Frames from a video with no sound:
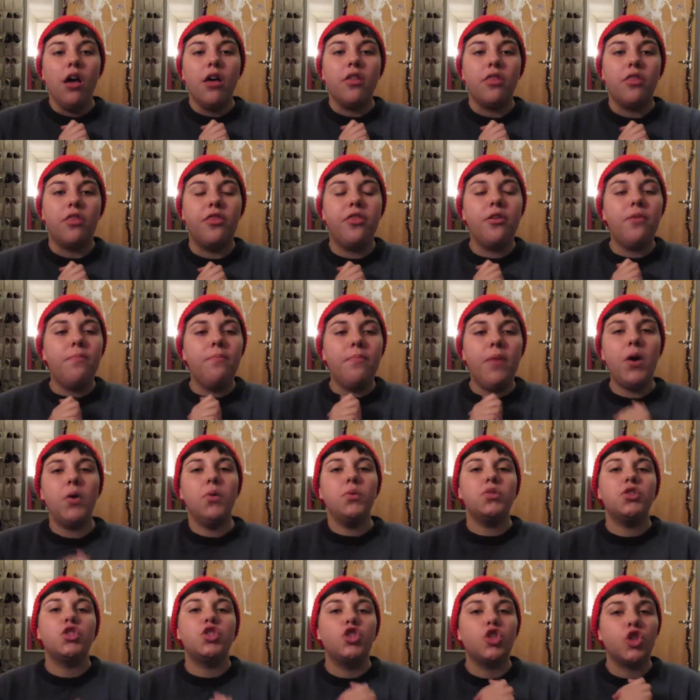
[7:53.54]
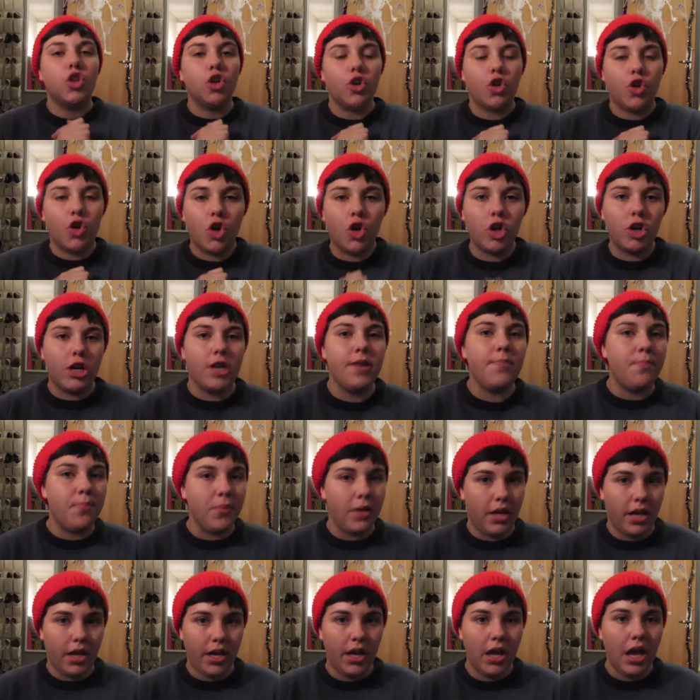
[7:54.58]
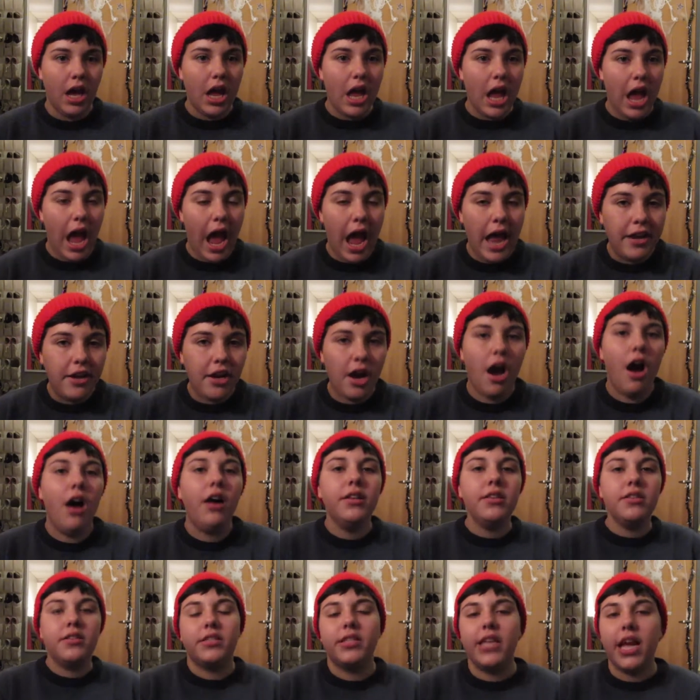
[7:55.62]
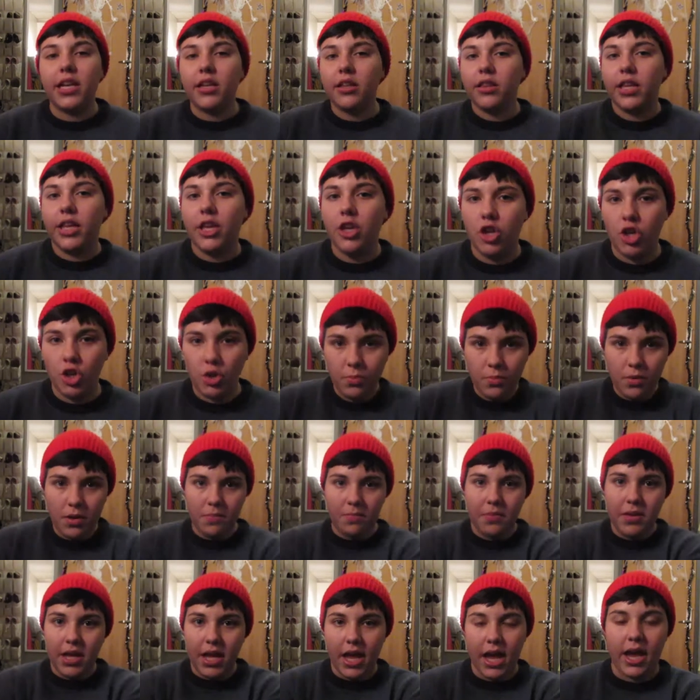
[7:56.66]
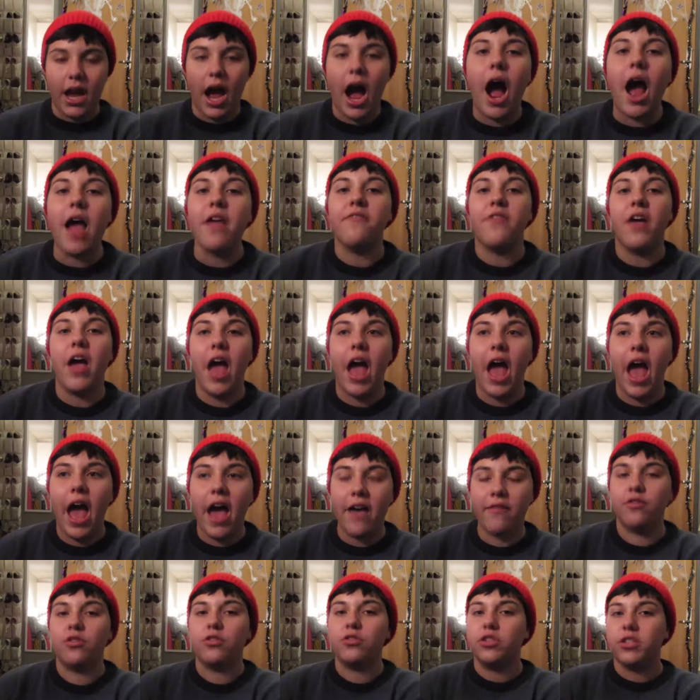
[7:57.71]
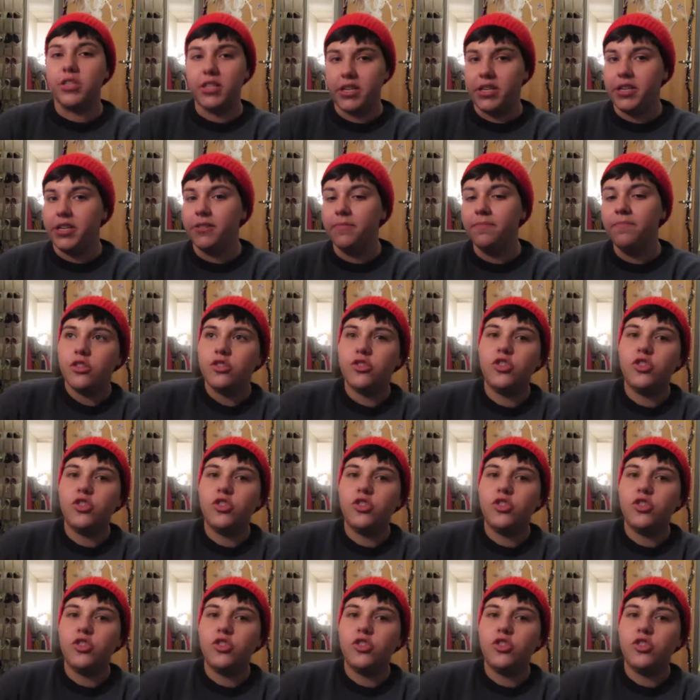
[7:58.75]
the most creepy and unsettling human being I've ever seen.